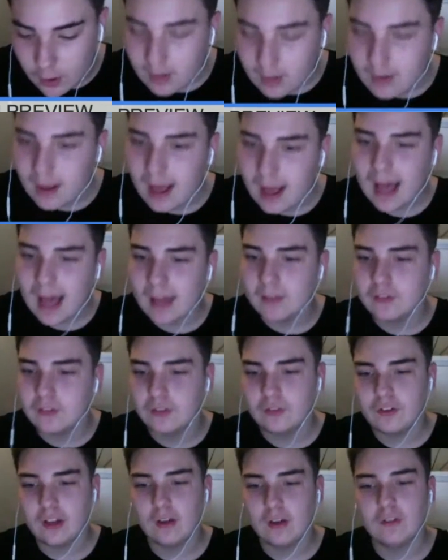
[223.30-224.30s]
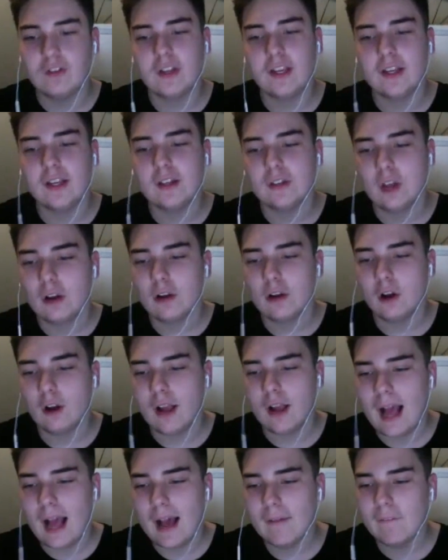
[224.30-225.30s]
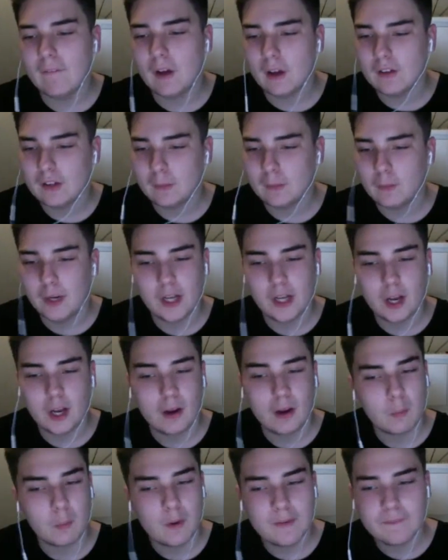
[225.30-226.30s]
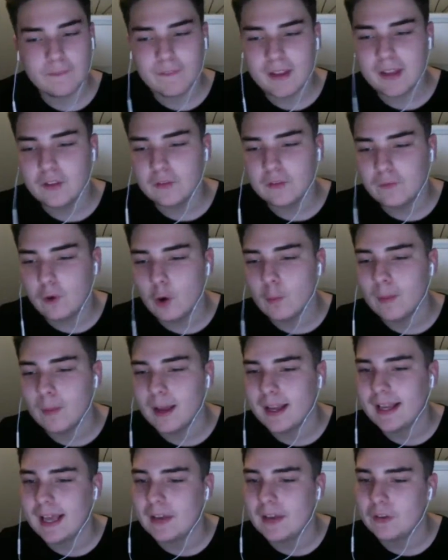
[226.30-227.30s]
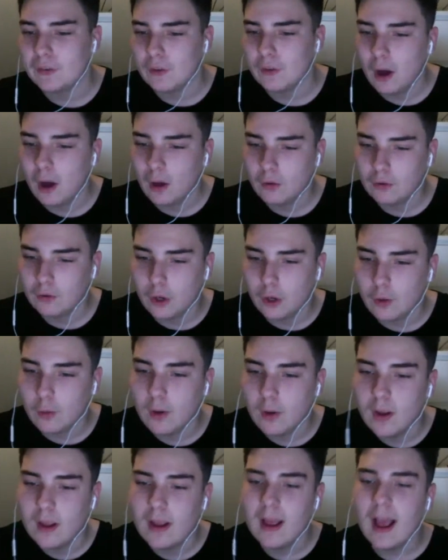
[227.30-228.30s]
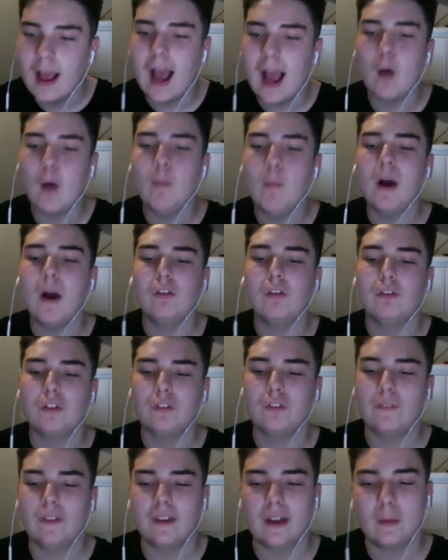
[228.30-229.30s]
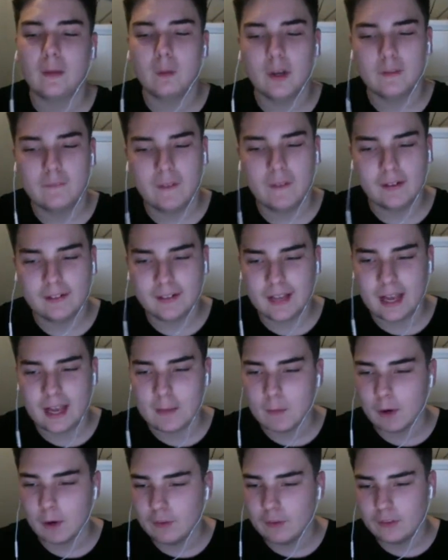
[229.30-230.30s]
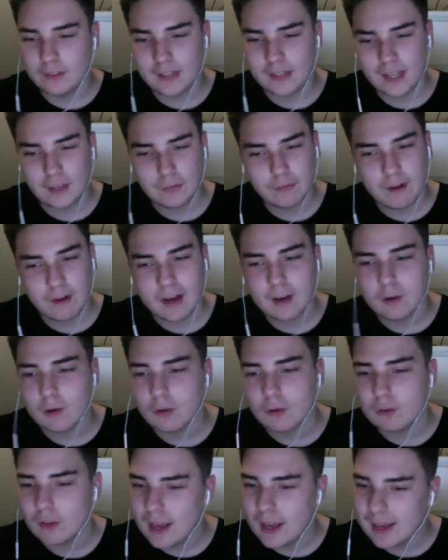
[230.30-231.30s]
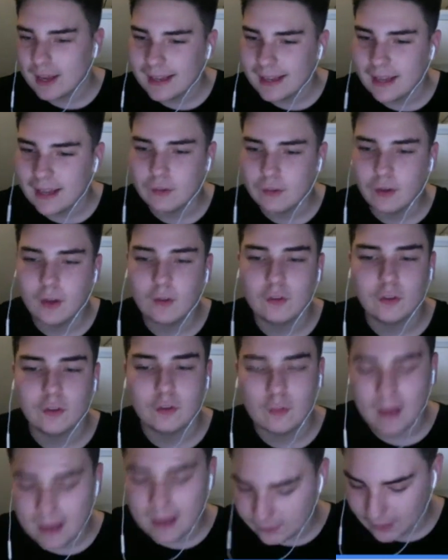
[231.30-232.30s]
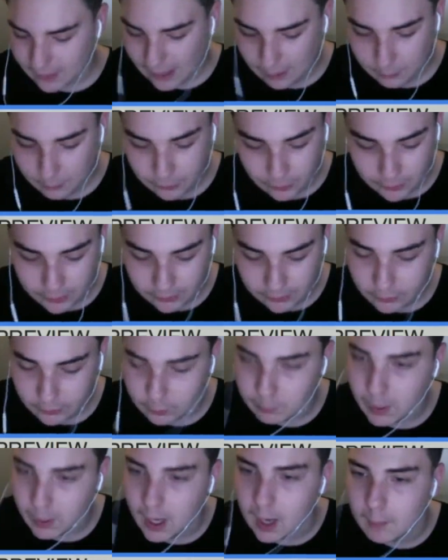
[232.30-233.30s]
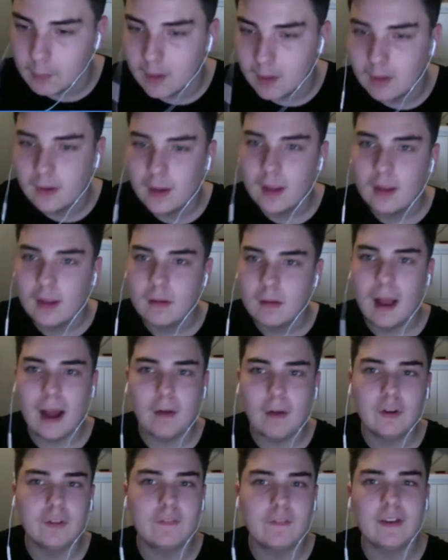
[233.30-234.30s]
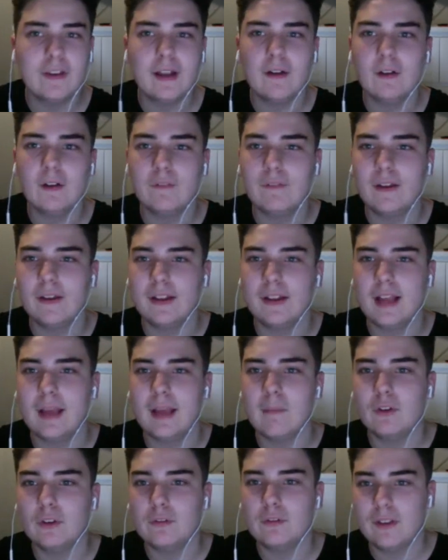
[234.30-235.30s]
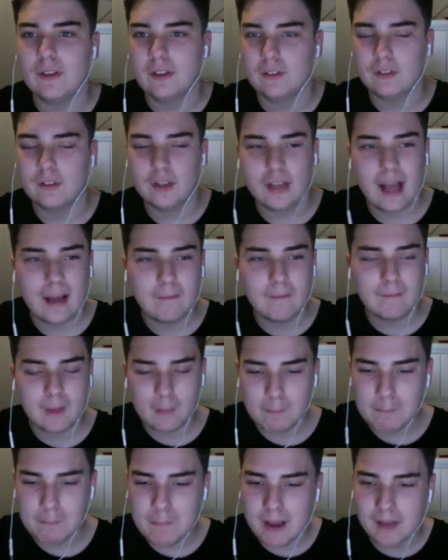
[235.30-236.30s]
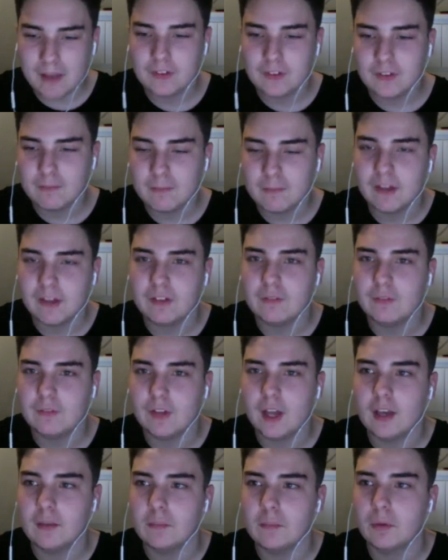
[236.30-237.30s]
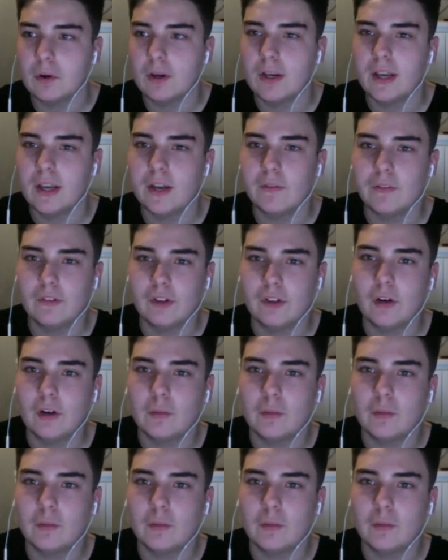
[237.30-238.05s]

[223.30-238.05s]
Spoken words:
As Chelsea no longer have Jose Mourinho, and with his form against Arsenal, how much do you think that will affect the game? Obviously his record against Arsenal is absolutely superb. How do you think that will affect the game? Do you think it's going to have a massive, massive turning point in the result?